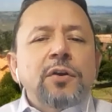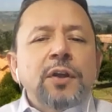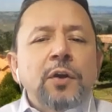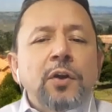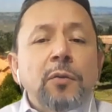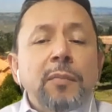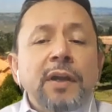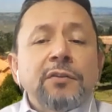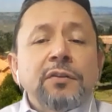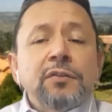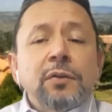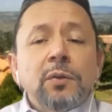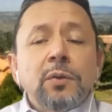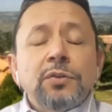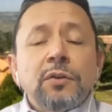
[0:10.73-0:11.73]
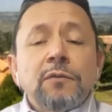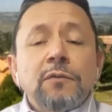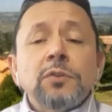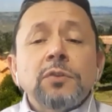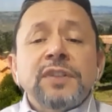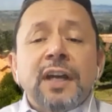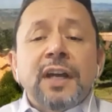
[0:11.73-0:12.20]
journey automation solution
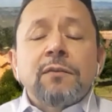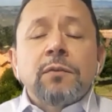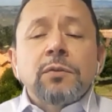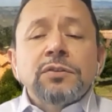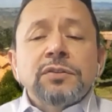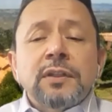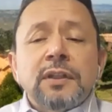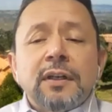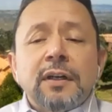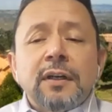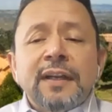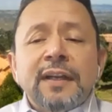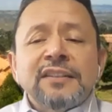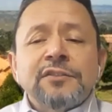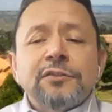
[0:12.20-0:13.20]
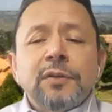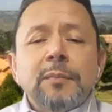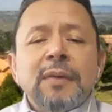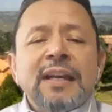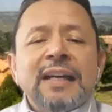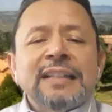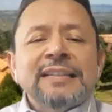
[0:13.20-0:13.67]
for Salesforce that
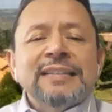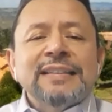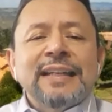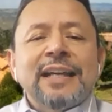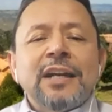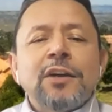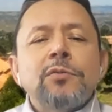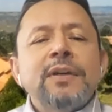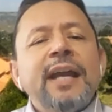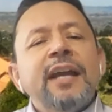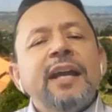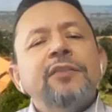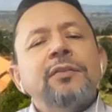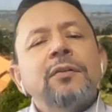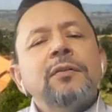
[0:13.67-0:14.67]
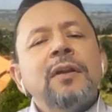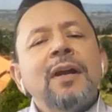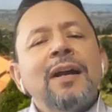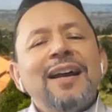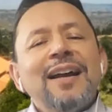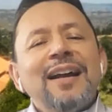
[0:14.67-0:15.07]
streamlines the creation,